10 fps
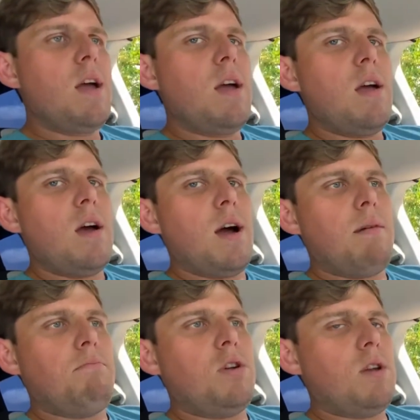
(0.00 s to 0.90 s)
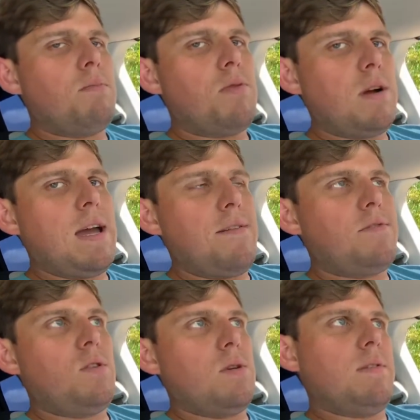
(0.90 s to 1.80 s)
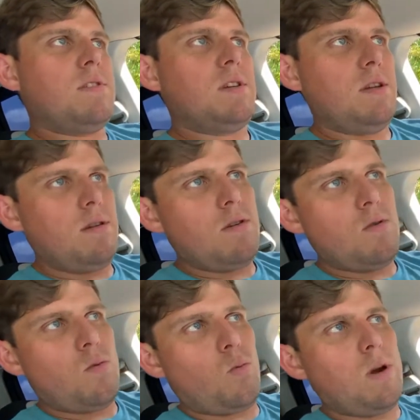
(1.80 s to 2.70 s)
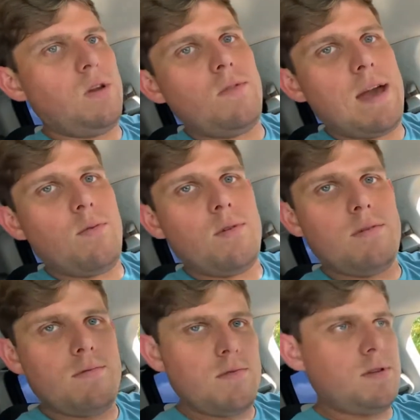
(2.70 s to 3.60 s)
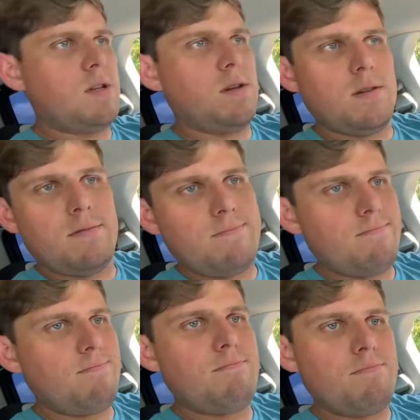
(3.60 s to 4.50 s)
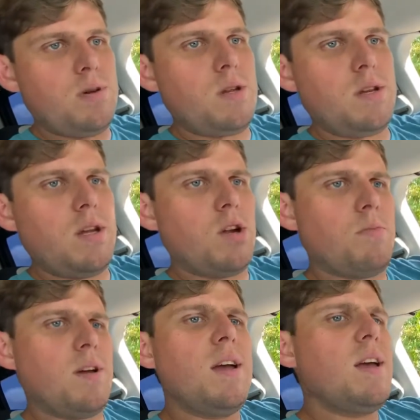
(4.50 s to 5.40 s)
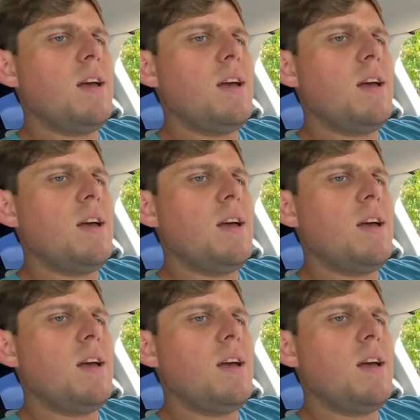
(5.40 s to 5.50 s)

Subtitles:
I'm gonna probably have to obviously redo that one to put into here, but it